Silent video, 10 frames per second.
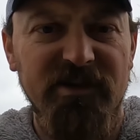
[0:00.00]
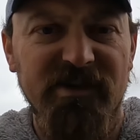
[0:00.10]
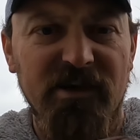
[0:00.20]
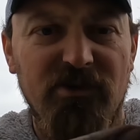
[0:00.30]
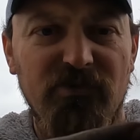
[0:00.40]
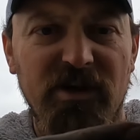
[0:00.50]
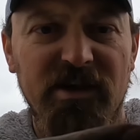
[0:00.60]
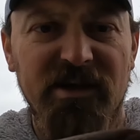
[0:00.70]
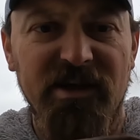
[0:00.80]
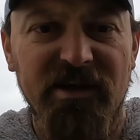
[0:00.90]
It's got 3
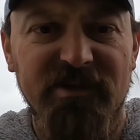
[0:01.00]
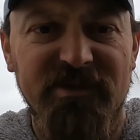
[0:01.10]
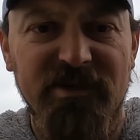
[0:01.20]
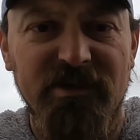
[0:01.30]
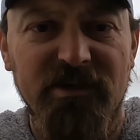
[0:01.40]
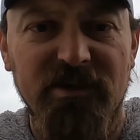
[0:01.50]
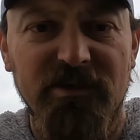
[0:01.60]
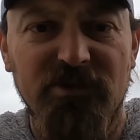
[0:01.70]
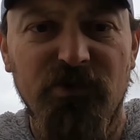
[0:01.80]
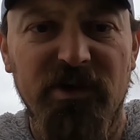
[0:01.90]
connects,
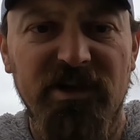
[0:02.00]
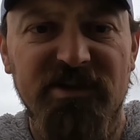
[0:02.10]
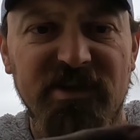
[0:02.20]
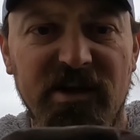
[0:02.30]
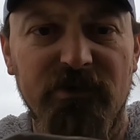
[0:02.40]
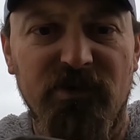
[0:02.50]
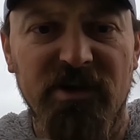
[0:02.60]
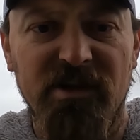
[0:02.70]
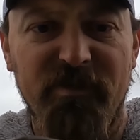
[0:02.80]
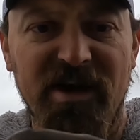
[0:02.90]
2 on each side, 1
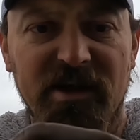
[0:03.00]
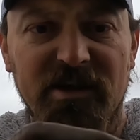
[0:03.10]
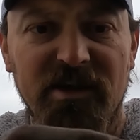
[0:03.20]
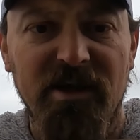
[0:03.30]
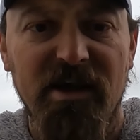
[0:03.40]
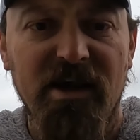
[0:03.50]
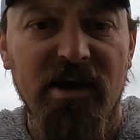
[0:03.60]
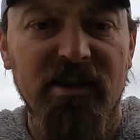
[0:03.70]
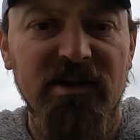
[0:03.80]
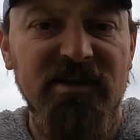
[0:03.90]
on the back,
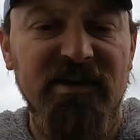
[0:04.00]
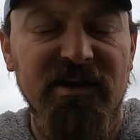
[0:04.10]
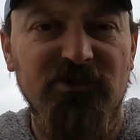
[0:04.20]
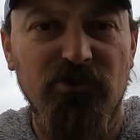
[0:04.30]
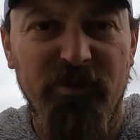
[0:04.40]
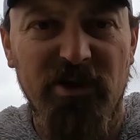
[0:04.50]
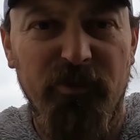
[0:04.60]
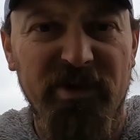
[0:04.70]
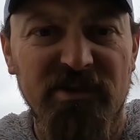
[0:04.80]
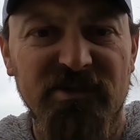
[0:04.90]
and then it's got 2 metal
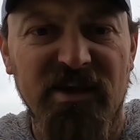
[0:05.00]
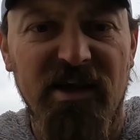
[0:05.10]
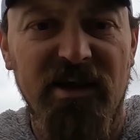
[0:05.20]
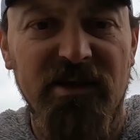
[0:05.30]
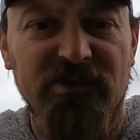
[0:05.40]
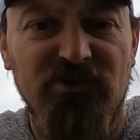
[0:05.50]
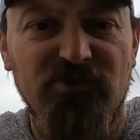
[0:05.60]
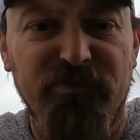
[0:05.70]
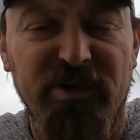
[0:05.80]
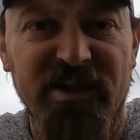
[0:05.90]
pins and
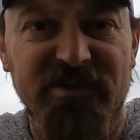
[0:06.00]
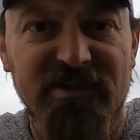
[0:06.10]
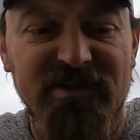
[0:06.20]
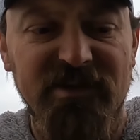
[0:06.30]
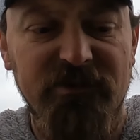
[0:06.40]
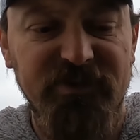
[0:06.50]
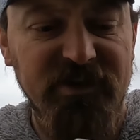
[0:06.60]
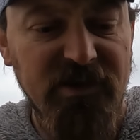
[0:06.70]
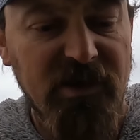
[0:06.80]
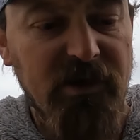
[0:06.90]
2 plastic sleeves.
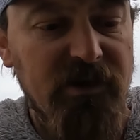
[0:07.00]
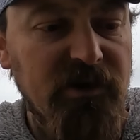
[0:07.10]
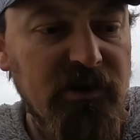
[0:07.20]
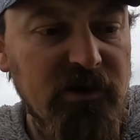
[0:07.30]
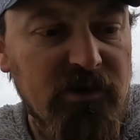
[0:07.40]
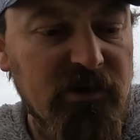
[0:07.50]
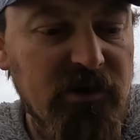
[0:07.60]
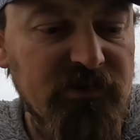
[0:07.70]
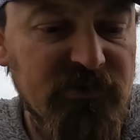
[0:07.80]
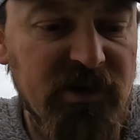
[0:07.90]

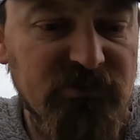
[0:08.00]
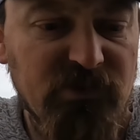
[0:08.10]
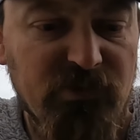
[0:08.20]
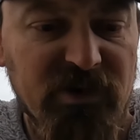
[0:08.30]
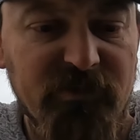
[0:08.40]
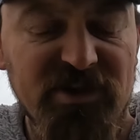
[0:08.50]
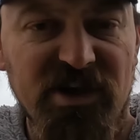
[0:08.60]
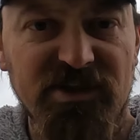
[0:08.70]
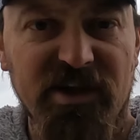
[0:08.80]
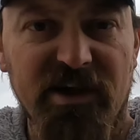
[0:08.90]
So that's what we're going to be
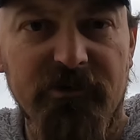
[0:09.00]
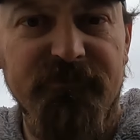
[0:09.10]
changing out.